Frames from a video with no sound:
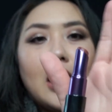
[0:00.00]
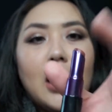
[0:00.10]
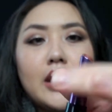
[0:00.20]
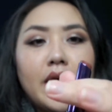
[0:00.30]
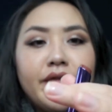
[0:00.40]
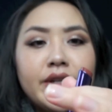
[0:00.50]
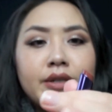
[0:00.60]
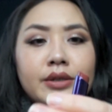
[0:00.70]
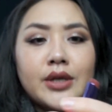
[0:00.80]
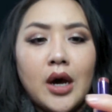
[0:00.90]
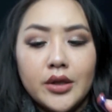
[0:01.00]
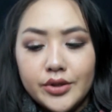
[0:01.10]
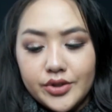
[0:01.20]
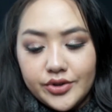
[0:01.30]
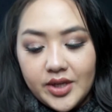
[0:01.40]

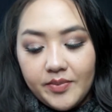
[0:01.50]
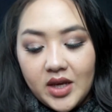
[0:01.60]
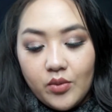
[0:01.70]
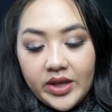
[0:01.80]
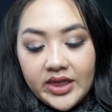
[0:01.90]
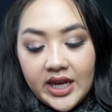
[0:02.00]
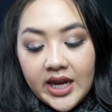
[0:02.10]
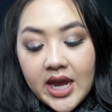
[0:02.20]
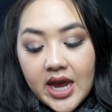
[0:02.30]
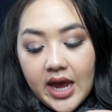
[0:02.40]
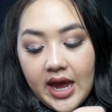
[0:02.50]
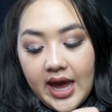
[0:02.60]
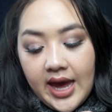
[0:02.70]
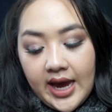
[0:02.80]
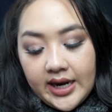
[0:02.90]
$11 or something when they
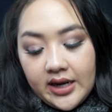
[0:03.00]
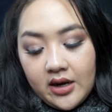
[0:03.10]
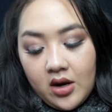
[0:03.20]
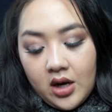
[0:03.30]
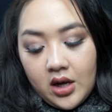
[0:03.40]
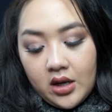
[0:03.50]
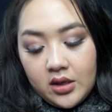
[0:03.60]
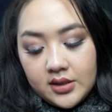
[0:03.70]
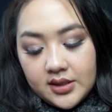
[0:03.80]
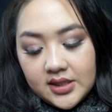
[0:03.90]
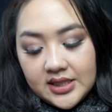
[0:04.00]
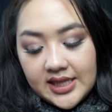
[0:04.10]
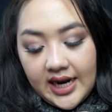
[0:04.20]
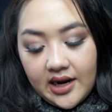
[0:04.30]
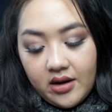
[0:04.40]
had it on
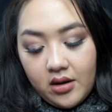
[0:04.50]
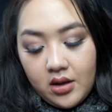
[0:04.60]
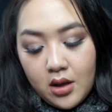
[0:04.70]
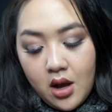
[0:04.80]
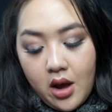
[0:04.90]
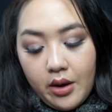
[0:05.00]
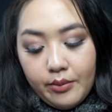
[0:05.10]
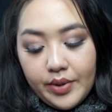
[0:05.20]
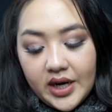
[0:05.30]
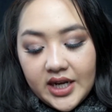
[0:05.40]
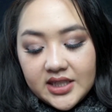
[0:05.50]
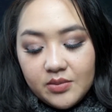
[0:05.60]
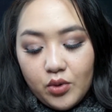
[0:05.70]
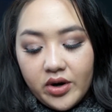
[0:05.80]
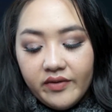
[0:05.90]
sale. But it's
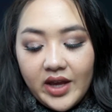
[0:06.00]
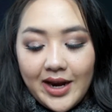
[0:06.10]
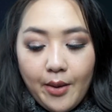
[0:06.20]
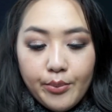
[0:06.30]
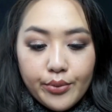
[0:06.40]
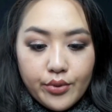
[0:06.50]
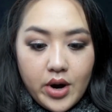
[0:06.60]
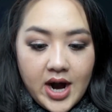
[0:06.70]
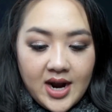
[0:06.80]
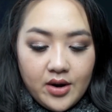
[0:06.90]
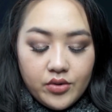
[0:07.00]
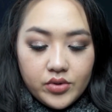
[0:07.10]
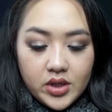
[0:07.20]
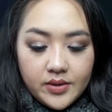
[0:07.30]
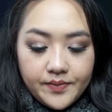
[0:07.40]
more of like a brown.